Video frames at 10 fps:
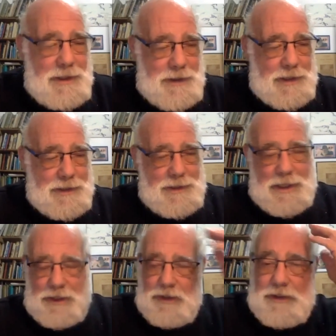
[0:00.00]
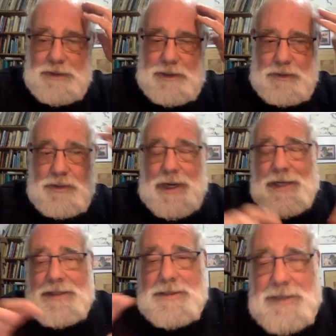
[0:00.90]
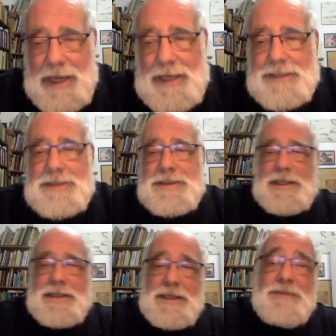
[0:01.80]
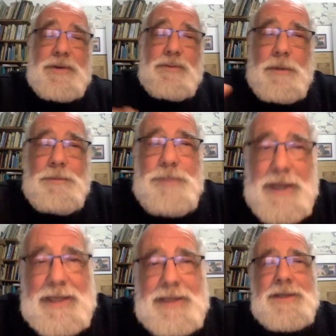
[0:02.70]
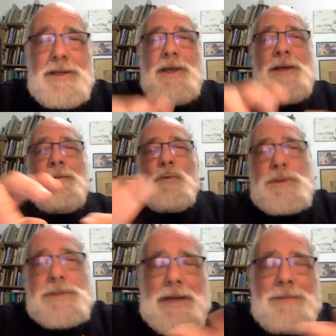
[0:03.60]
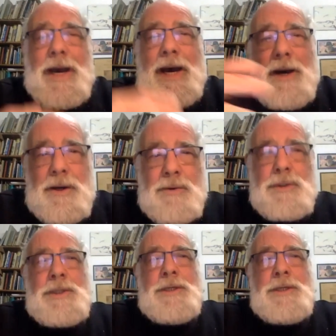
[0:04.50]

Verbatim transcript: that the United States and even Rabin would somehow